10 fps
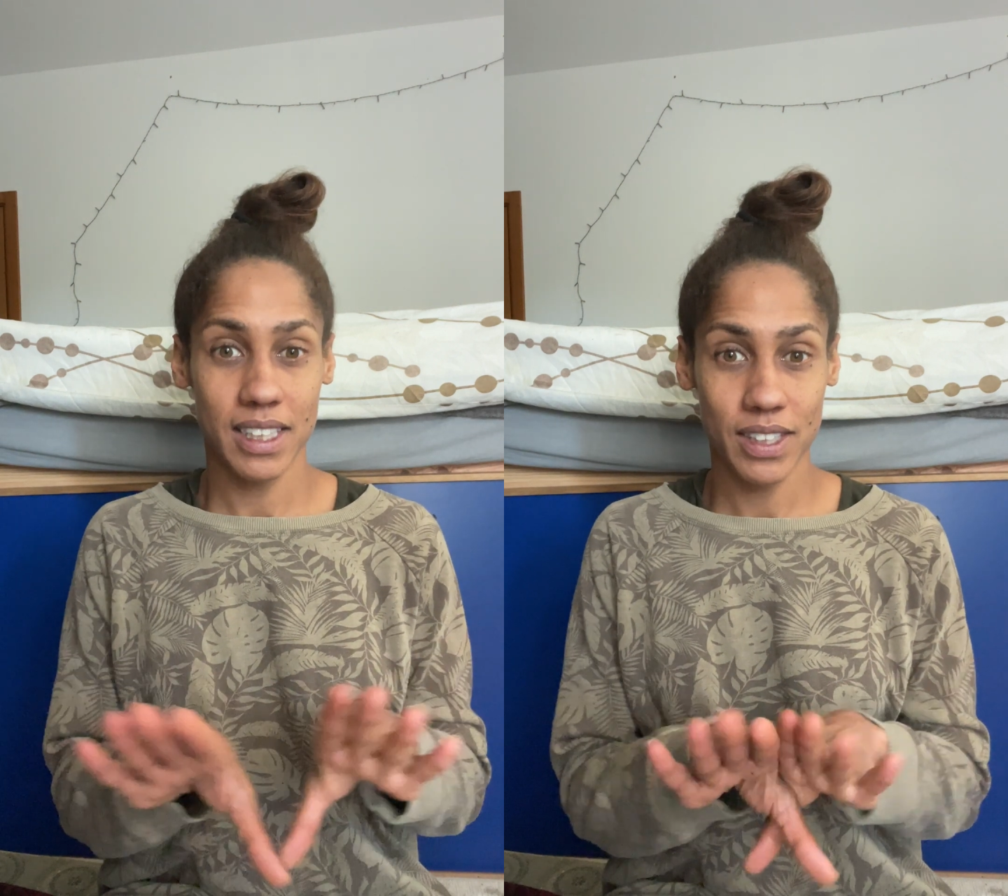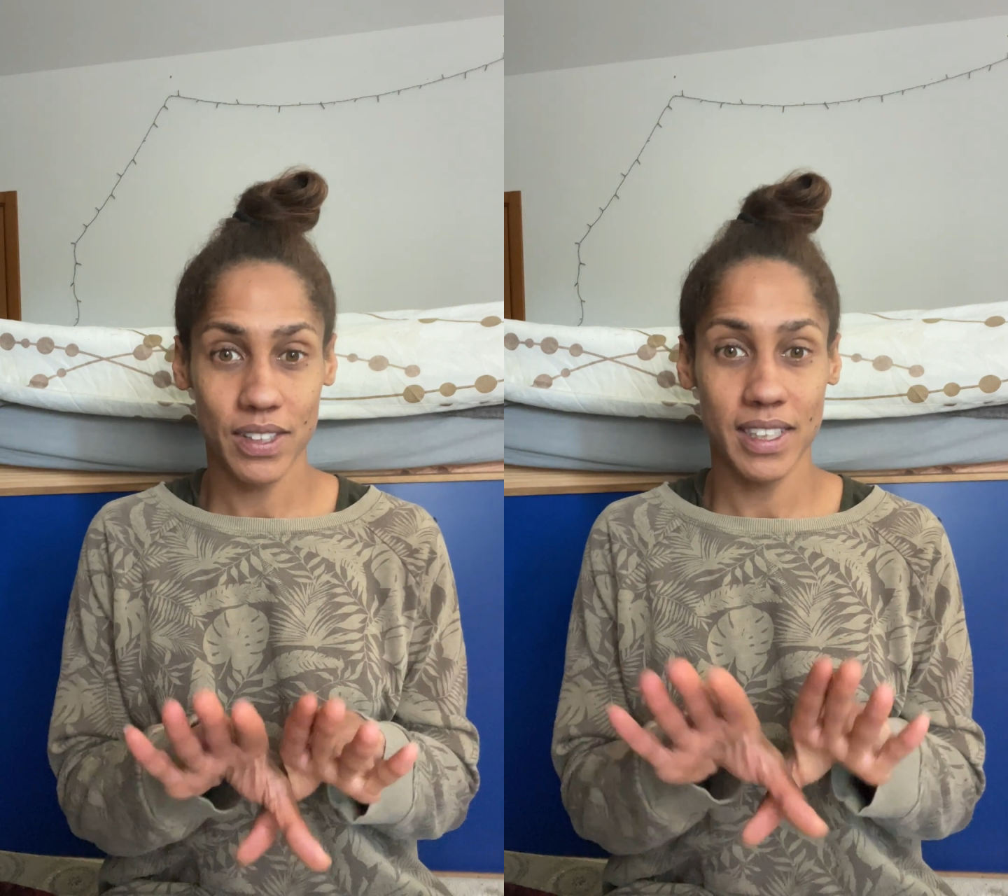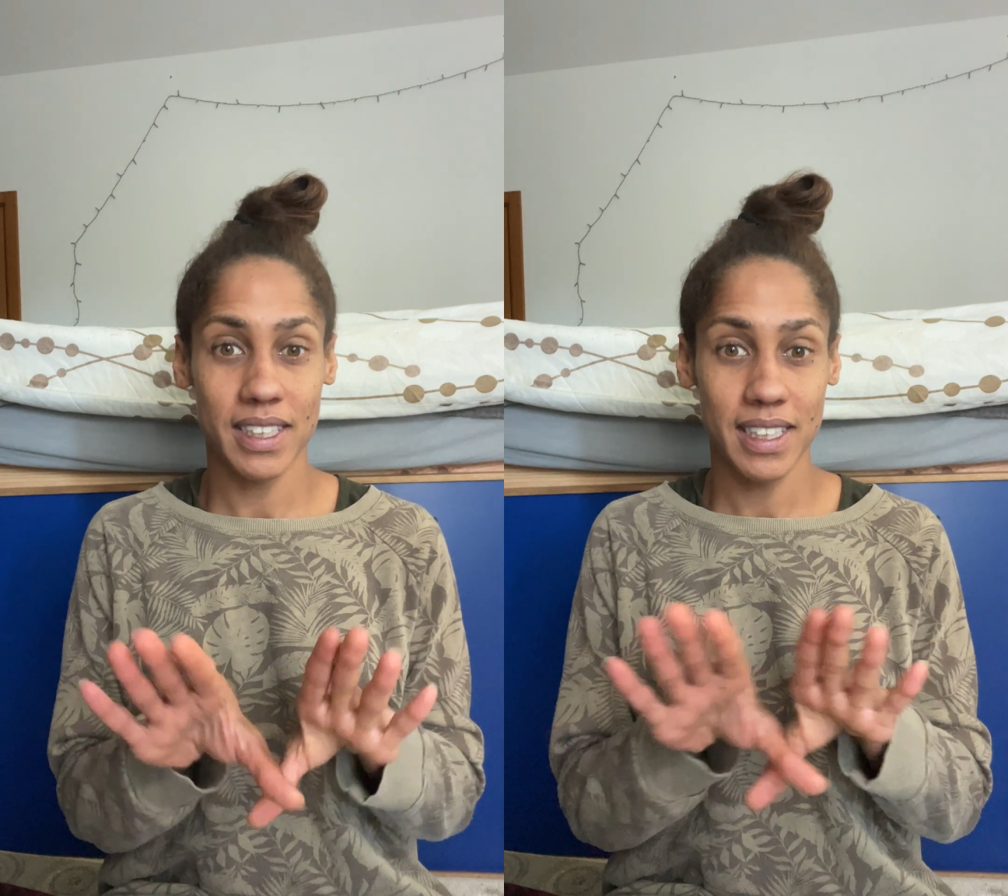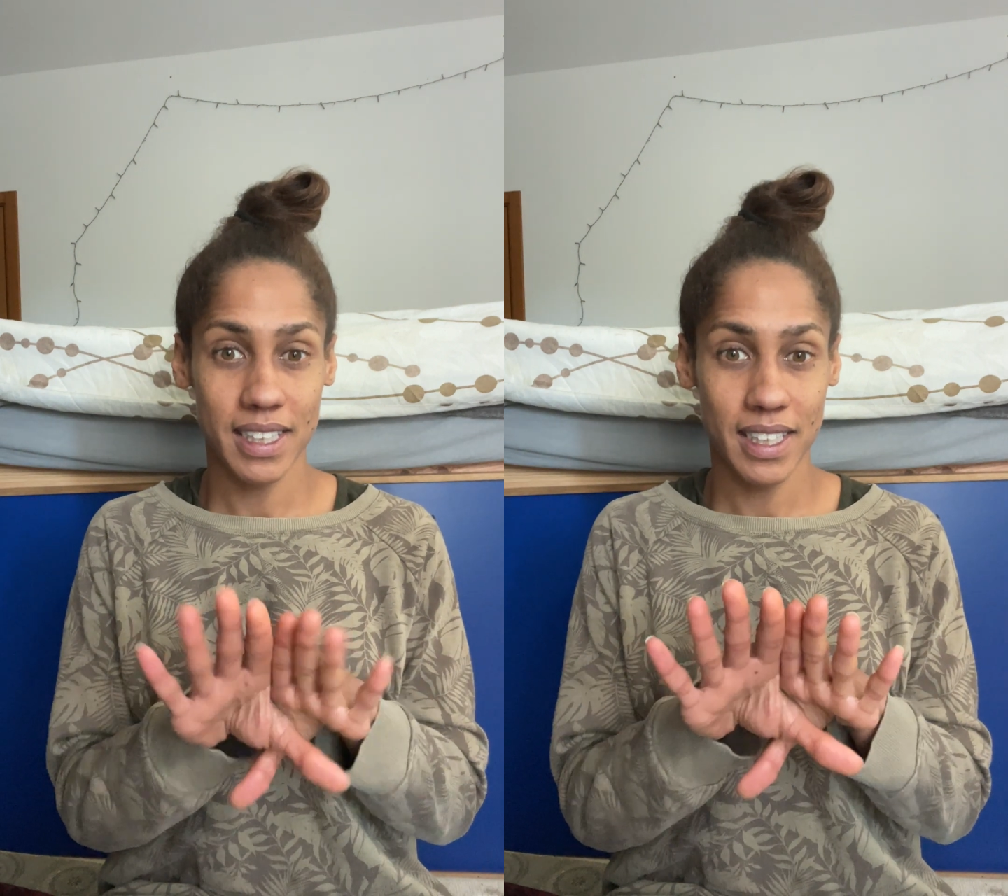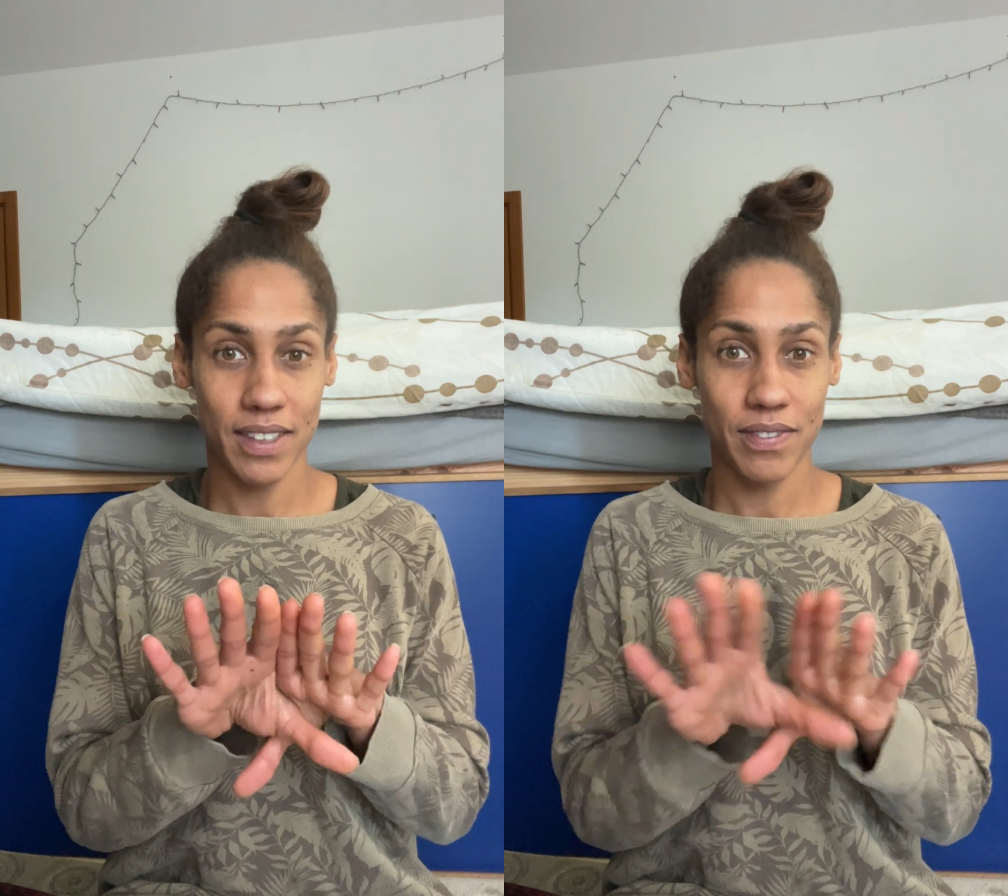So this is
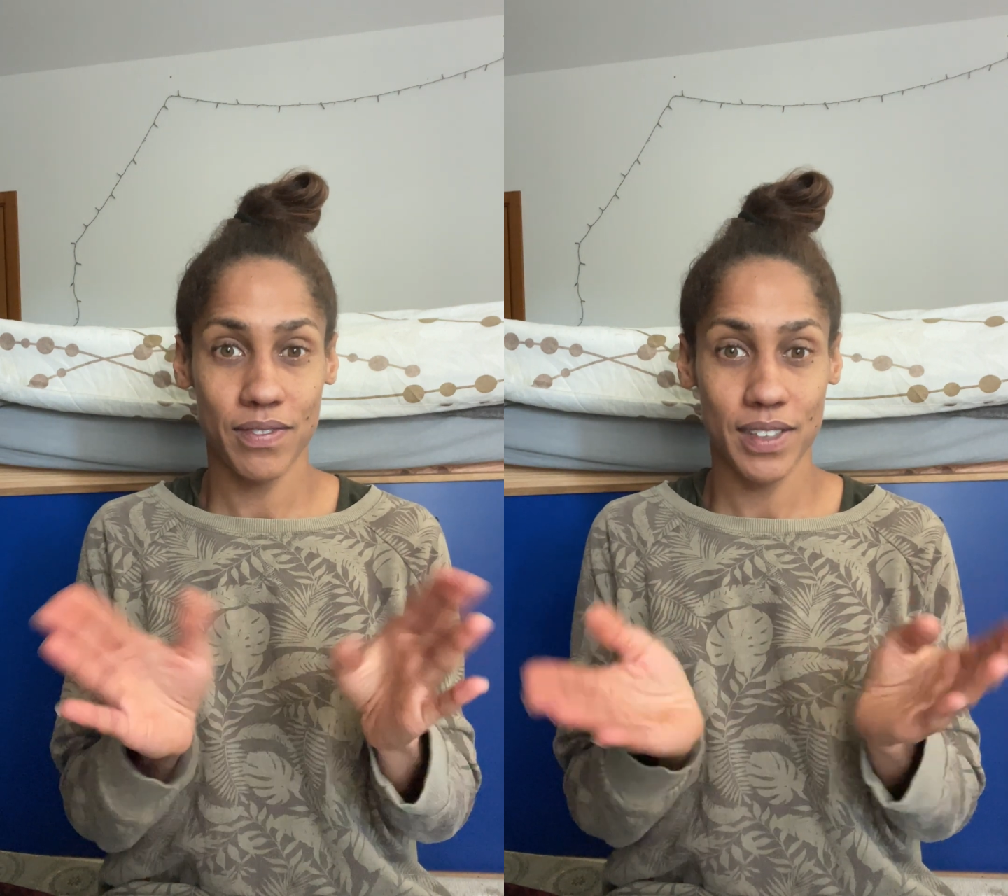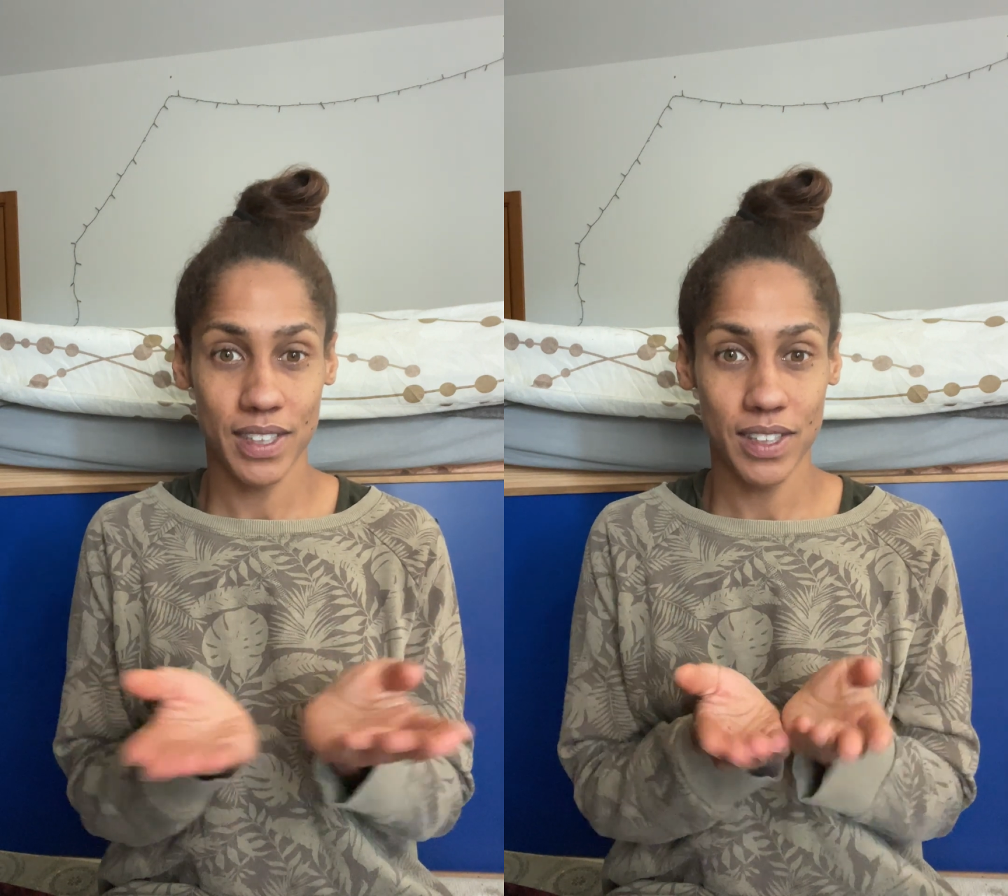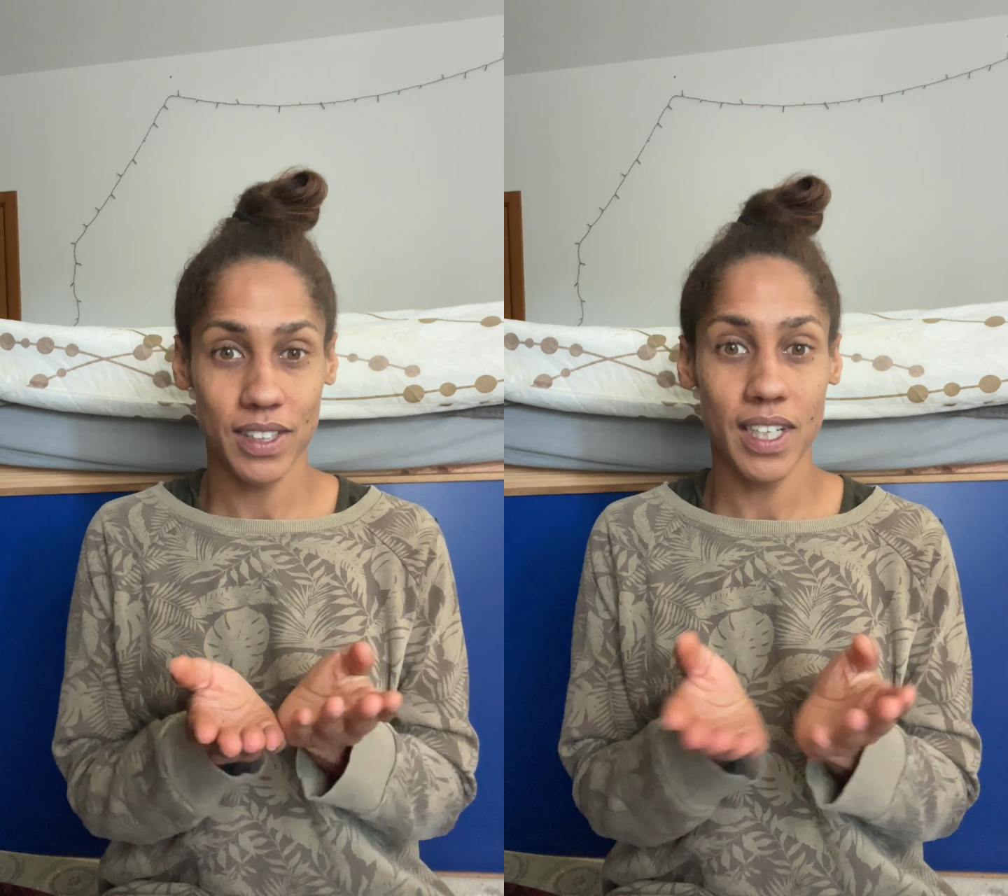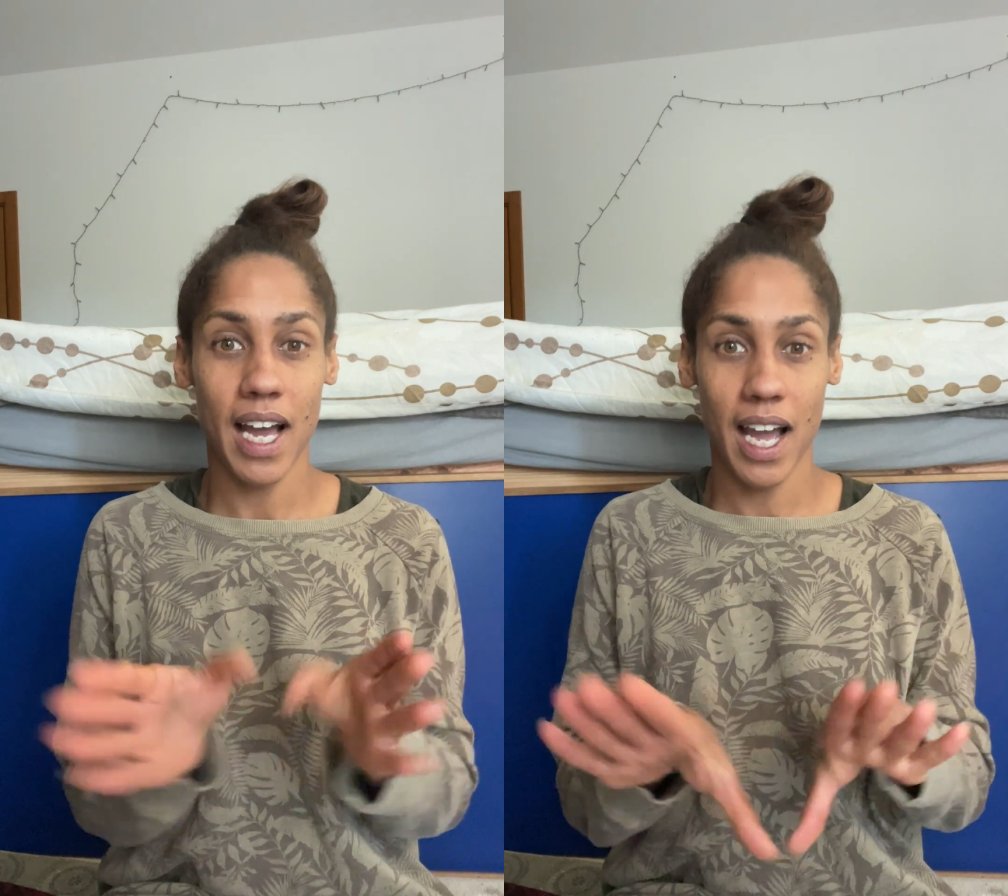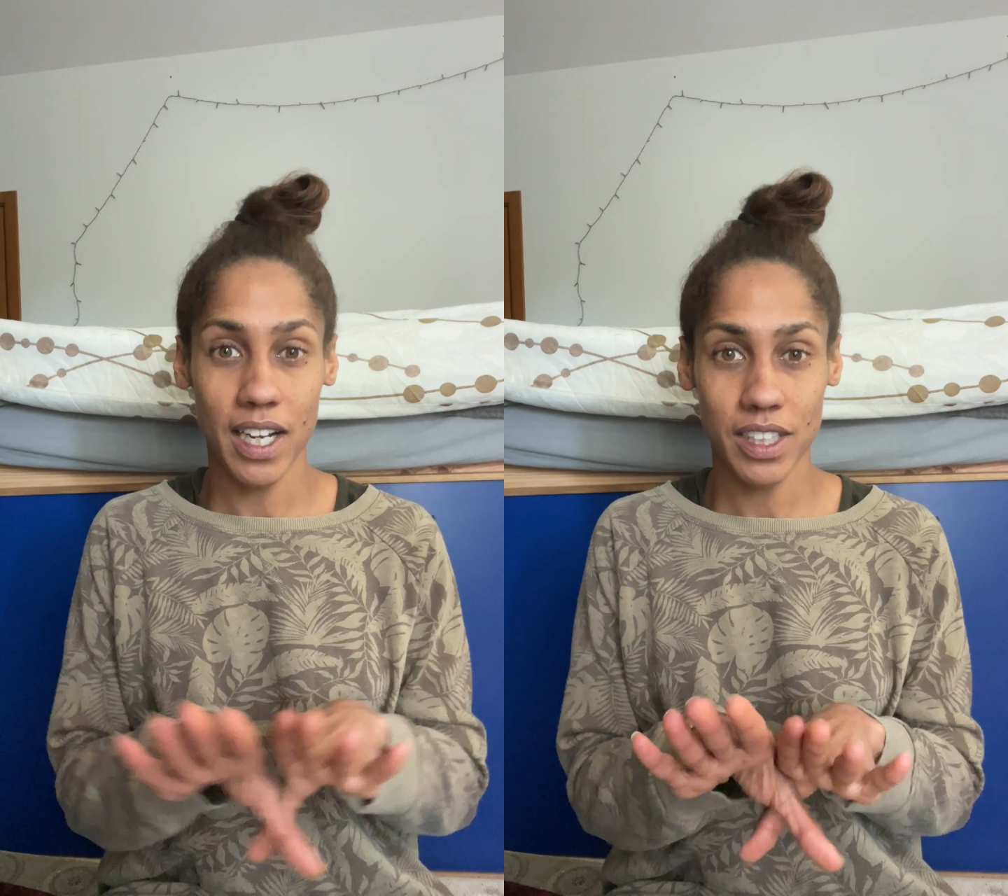the physical
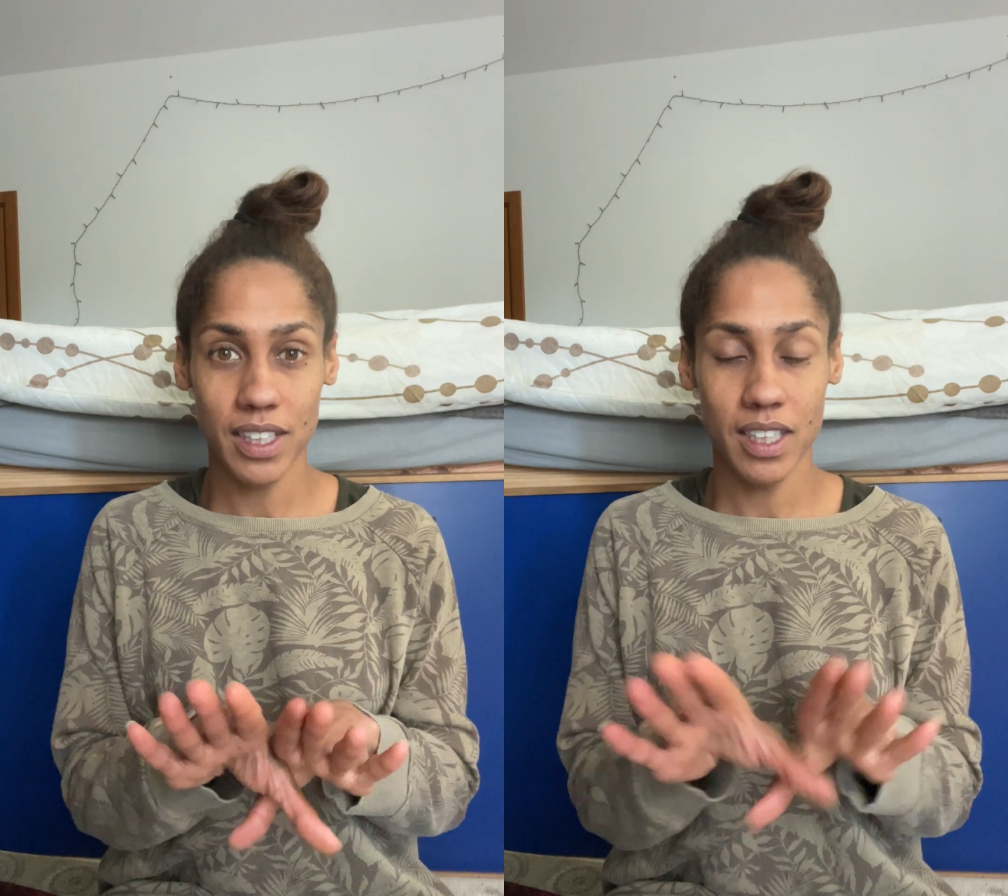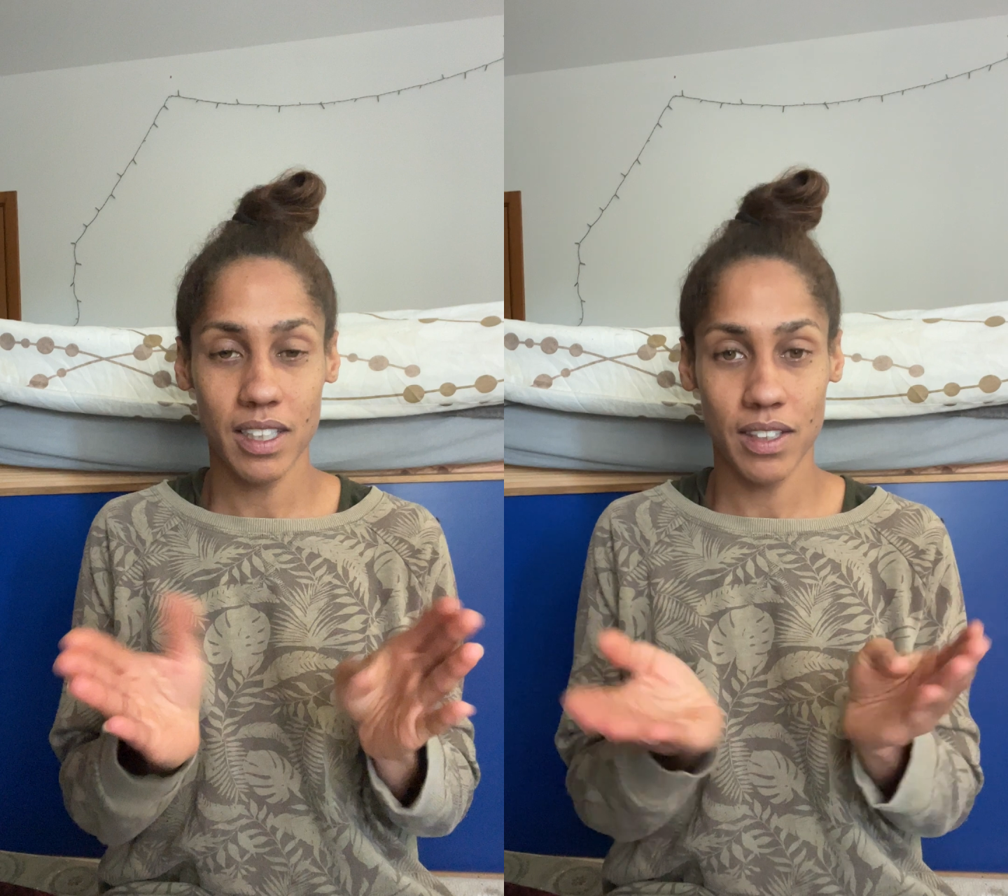action